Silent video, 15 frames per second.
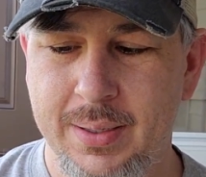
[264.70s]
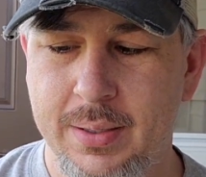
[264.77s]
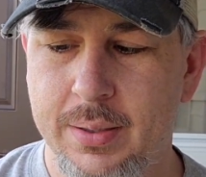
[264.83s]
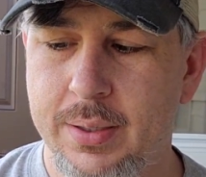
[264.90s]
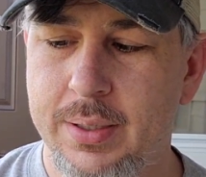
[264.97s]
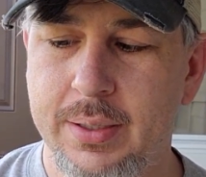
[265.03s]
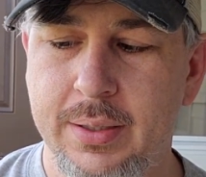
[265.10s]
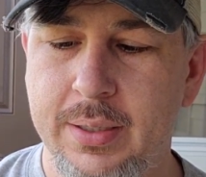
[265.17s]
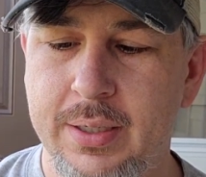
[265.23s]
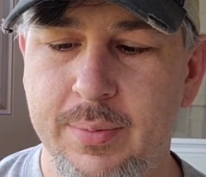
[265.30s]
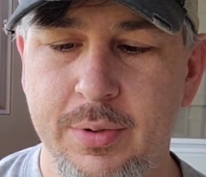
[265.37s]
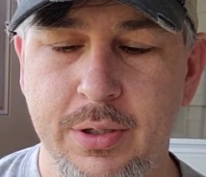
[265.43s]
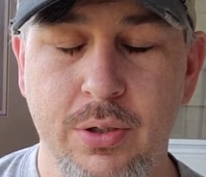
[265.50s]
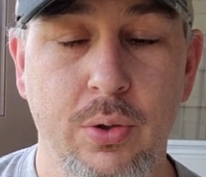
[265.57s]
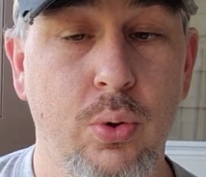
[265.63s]
I think I'm a
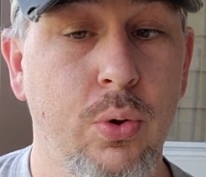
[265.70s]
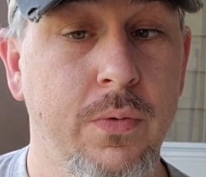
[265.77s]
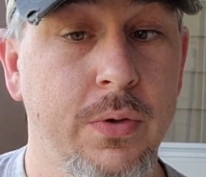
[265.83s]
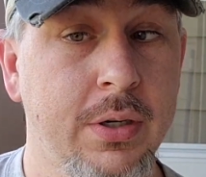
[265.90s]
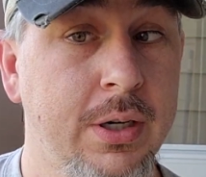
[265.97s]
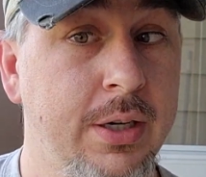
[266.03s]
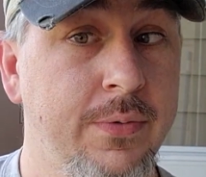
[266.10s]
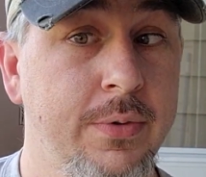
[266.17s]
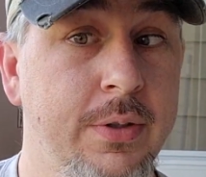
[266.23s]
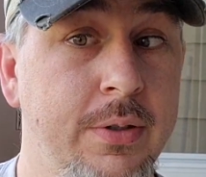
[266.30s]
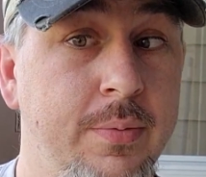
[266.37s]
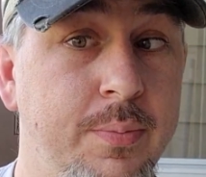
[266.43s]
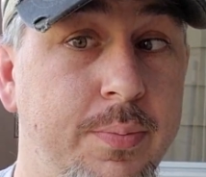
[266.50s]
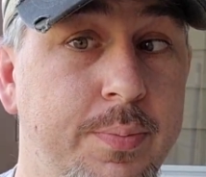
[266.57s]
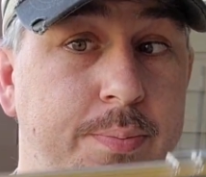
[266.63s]
little overconfident,
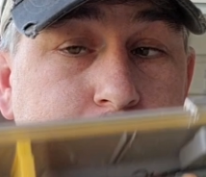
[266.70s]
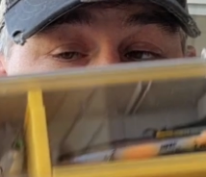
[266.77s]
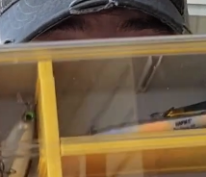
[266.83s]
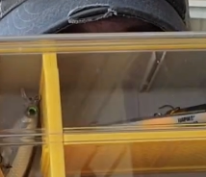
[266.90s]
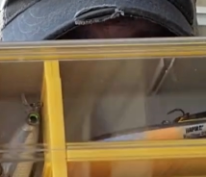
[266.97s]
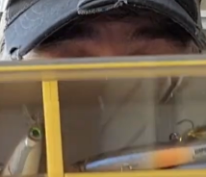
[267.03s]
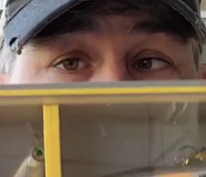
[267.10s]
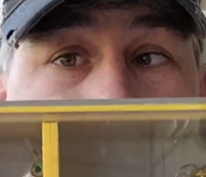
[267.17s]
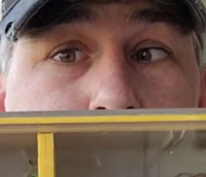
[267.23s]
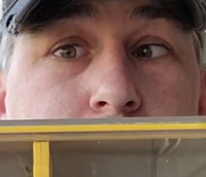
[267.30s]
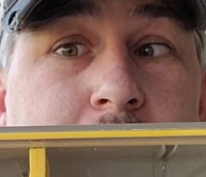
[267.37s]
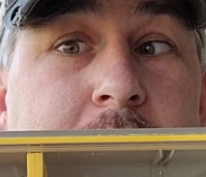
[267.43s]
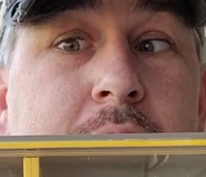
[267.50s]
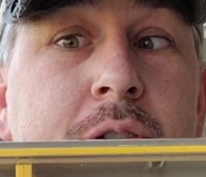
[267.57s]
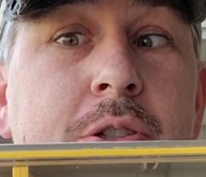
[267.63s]
but
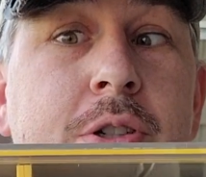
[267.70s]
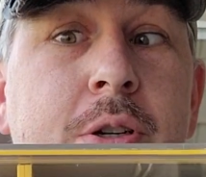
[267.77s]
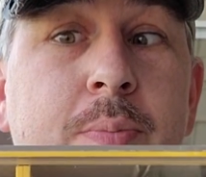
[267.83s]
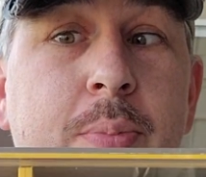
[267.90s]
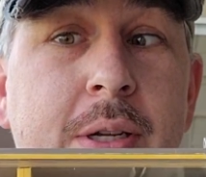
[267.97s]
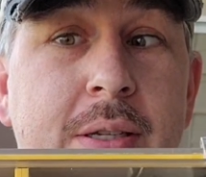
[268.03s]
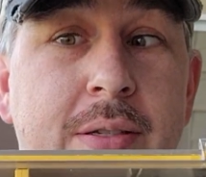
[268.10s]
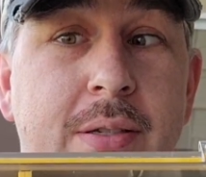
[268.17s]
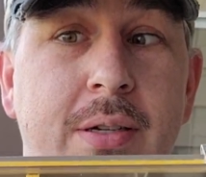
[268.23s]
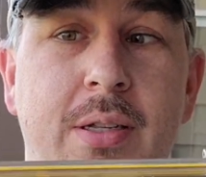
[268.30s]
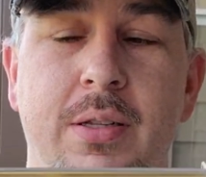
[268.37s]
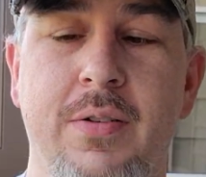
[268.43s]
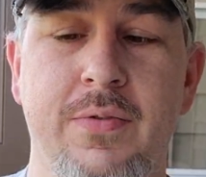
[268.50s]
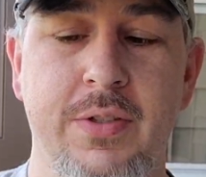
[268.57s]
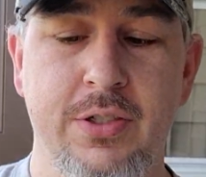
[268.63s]
these are Jerkbaits, and I
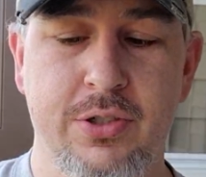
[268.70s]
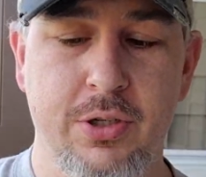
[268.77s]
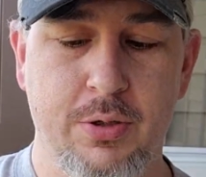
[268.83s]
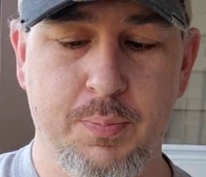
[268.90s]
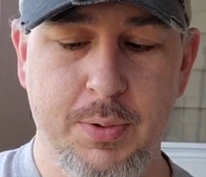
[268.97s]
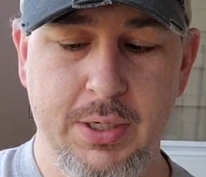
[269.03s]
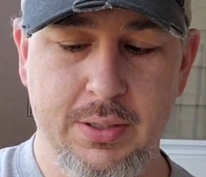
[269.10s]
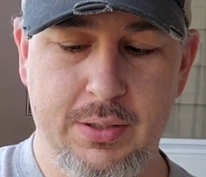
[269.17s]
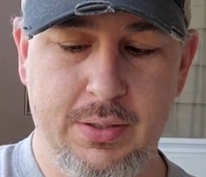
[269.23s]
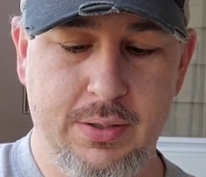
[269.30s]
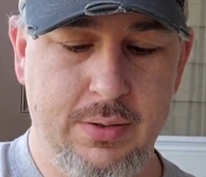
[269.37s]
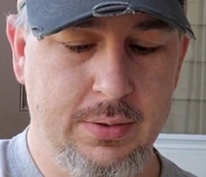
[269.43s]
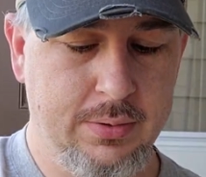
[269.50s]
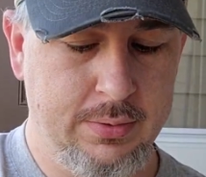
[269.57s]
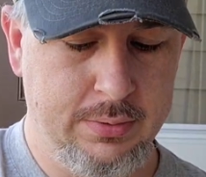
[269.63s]
love these Jerkbaits.
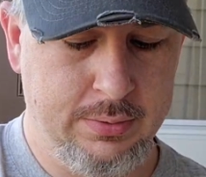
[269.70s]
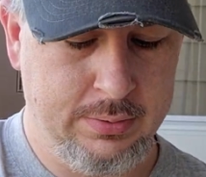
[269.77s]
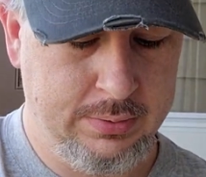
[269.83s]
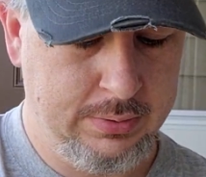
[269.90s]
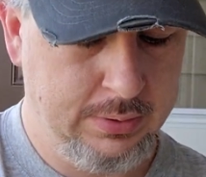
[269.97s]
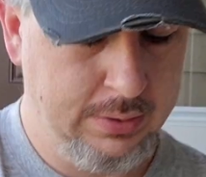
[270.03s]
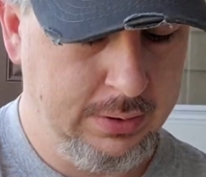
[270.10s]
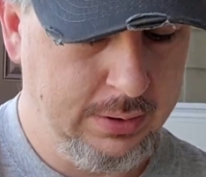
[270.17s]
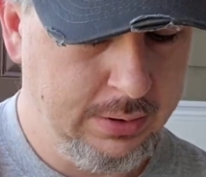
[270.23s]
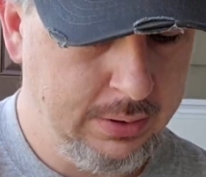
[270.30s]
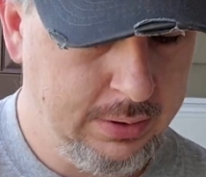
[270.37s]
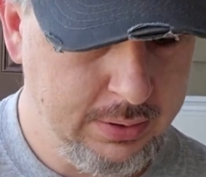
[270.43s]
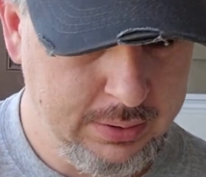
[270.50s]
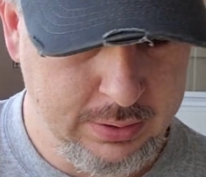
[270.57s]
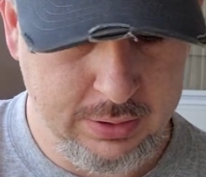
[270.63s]

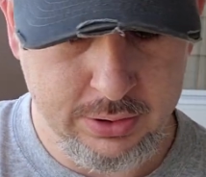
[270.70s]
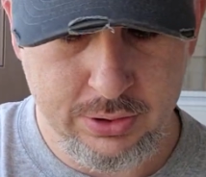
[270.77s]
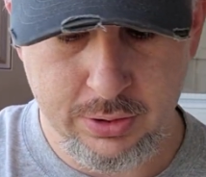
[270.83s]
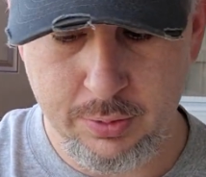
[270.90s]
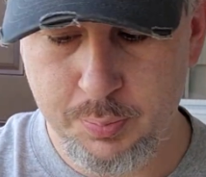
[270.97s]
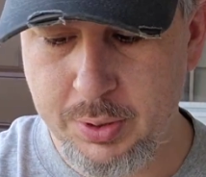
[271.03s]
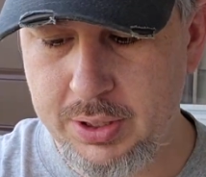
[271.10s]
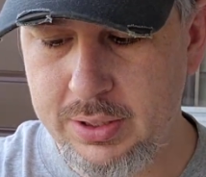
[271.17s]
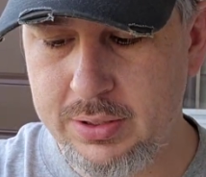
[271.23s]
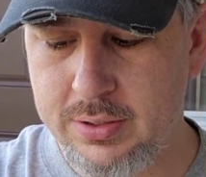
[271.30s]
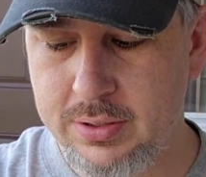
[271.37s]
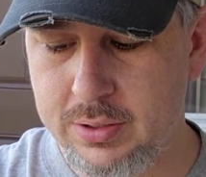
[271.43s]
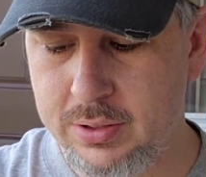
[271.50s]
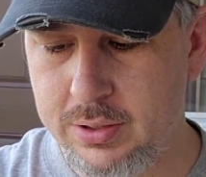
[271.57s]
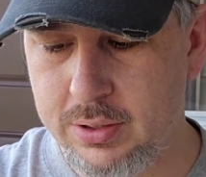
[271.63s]
These
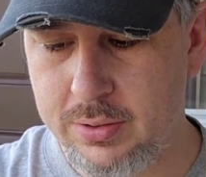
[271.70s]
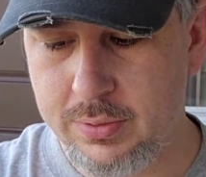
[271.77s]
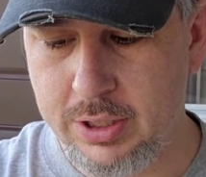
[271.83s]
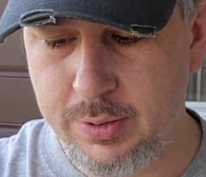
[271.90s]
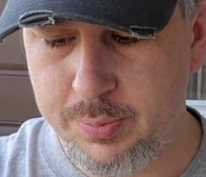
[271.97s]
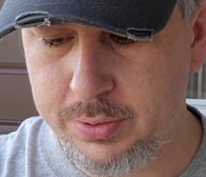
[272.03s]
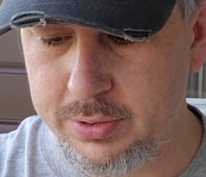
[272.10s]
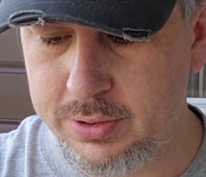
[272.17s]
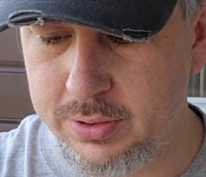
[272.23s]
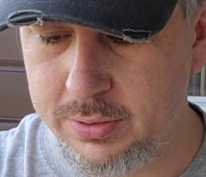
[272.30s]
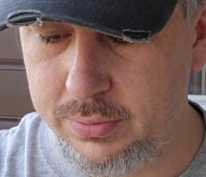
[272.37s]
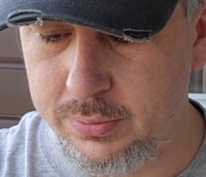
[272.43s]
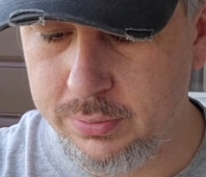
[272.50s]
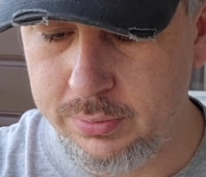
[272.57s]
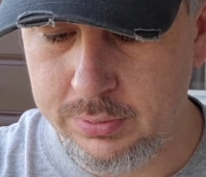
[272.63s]
Jerkbaits are Rapalas
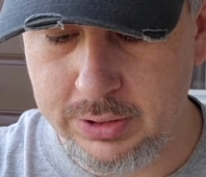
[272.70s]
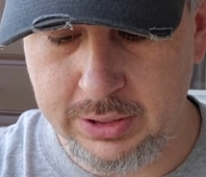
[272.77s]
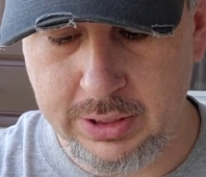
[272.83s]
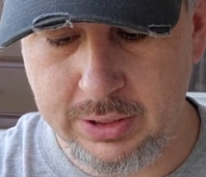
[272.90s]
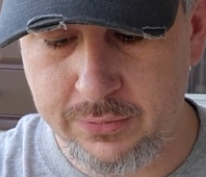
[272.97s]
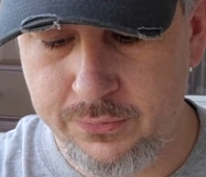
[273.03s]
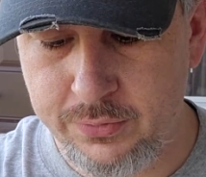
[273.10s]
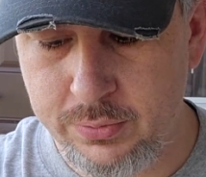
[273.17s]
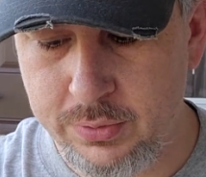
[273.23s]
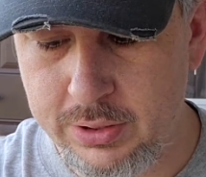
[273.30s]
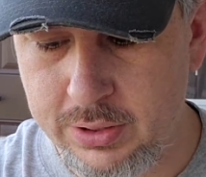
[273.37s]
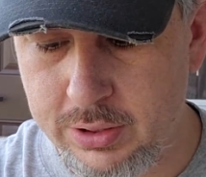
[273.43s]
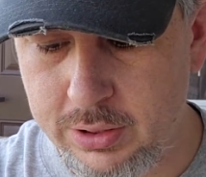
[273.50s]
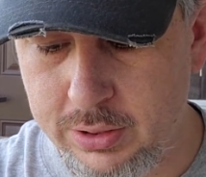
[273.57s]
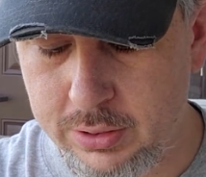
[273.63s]
too. I got a few that
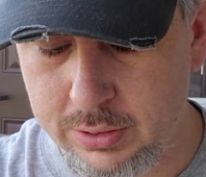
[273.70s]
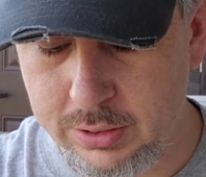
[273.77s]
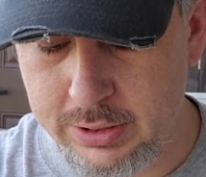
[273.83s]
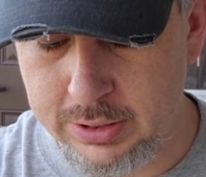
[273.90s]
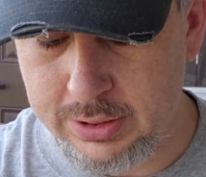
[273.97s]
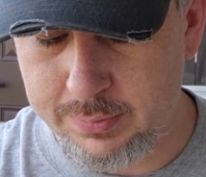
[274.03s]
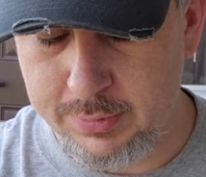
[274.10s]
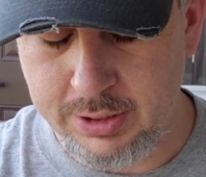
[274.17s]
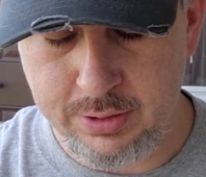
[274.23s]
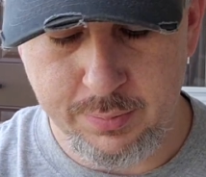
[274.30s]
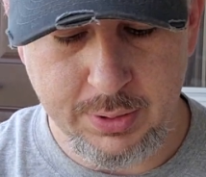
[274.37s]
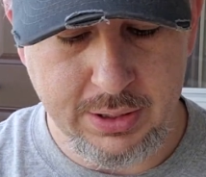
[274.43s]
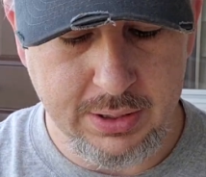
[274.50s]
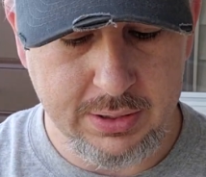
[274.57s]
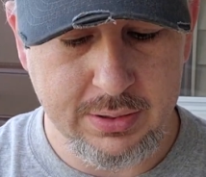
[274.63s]
are Mega
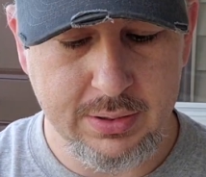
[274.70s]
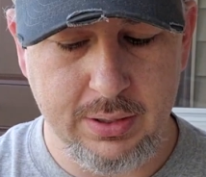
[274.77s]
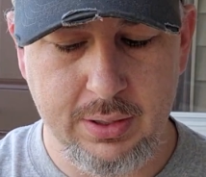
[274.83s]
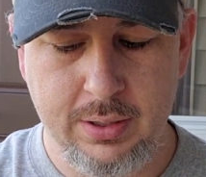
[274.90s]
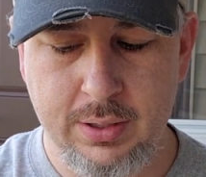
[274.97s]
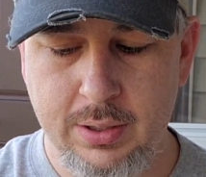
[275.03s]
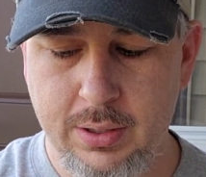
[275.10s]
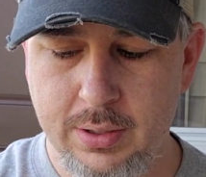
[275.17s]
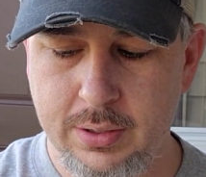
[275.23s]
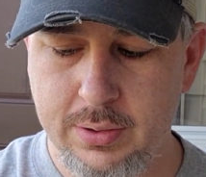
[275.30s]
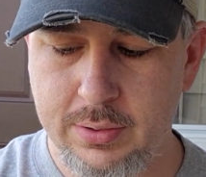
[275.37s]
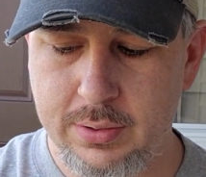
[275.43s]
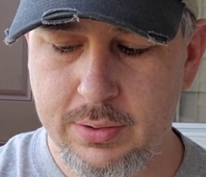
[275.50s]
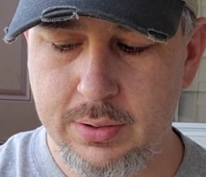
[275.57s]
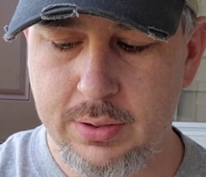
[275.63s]
Bass
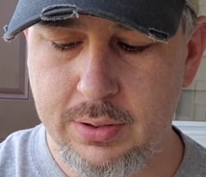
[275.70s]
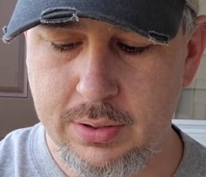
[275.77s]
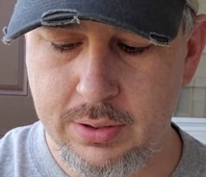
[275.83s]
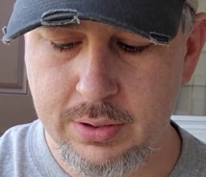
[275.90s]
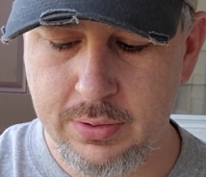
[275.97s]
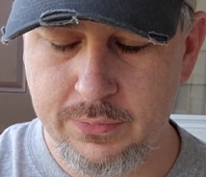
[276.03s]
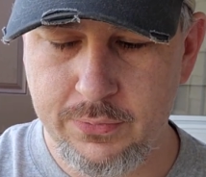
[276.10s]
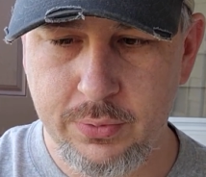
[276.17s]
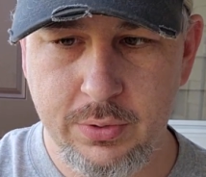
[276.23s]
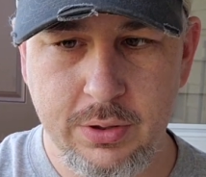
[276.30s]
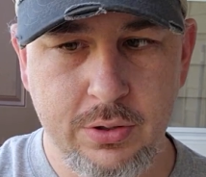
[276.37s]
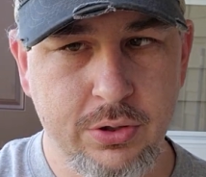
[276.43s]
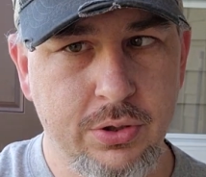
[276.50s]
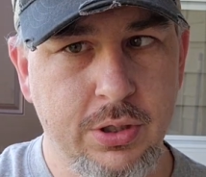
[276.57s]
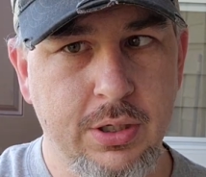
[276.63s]
and a few that
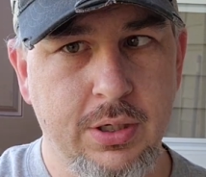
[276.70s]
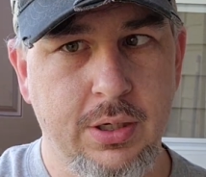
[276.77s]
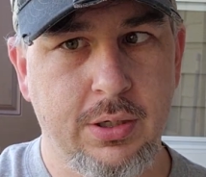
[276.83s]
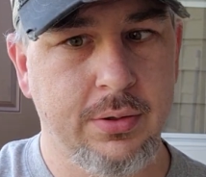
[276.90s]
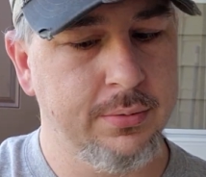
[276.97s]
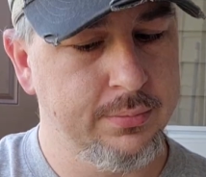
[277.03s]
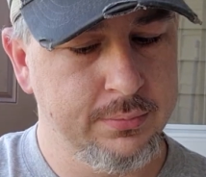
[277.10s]
are Strike King.